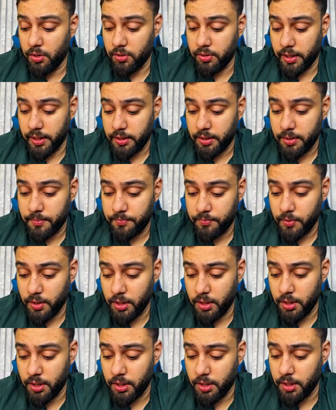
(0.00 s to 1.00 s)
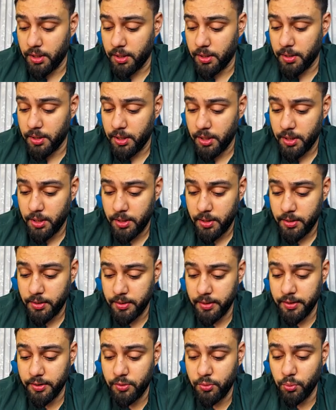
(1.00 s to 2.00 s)
right.
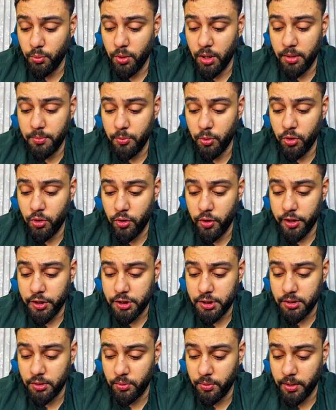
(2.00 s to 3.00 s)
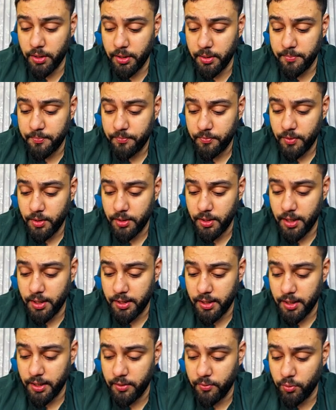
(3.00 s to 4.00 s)
There's one more question over here that
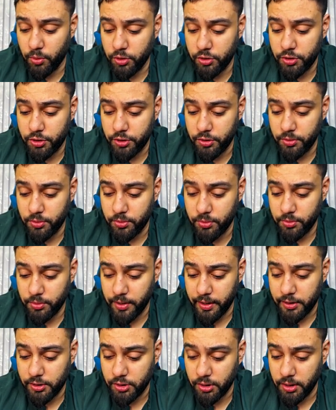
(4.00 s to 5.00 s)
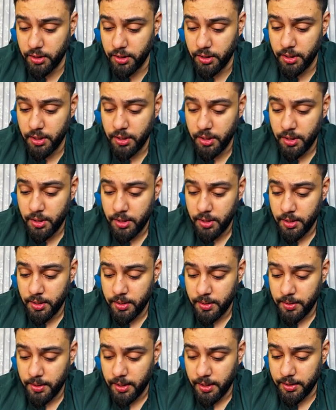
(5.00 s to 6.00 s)
I want you to actually
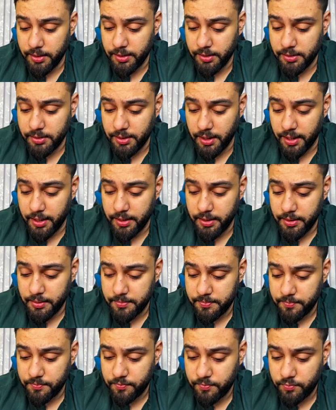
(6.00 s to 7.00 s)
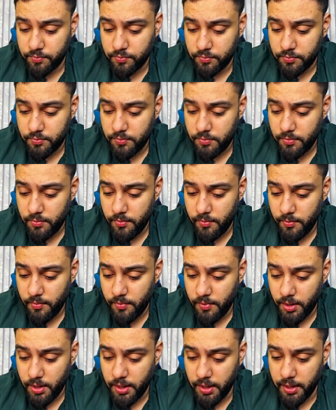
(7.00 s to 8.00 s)
understand
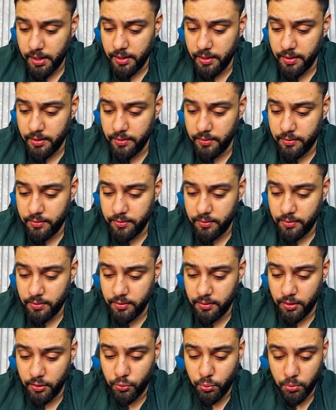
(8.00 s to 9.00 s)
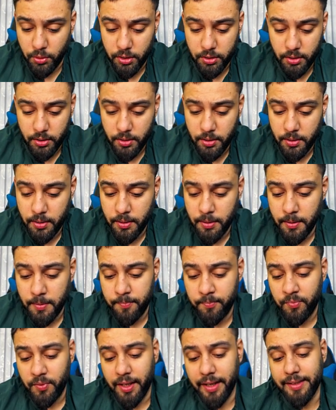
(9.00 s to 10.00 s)
is this one.
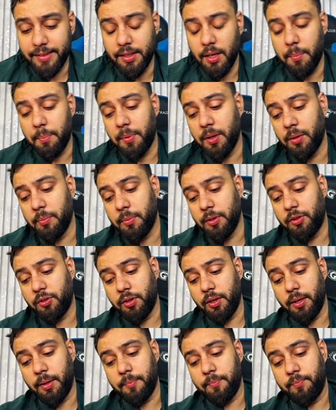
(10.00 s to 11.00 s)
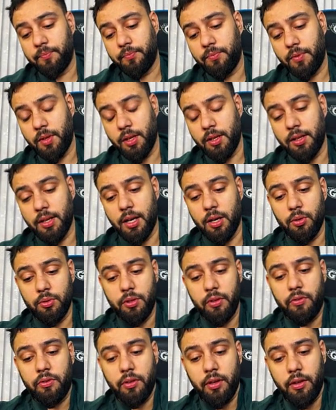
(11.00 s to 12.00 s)
Example number 3. Now,
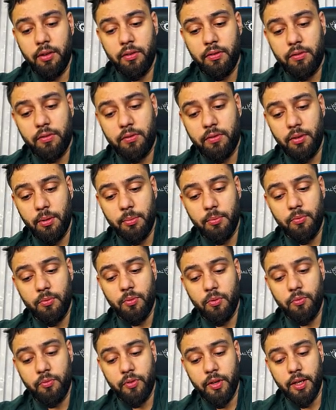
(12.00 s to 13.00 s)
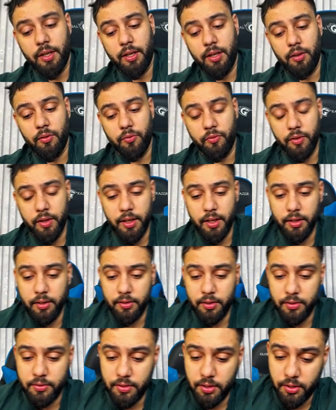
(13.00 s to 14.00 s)
this is some very, very
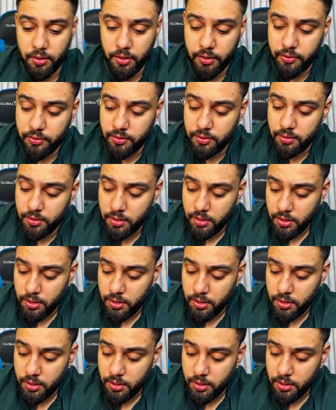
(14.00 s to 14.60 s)
interesting question.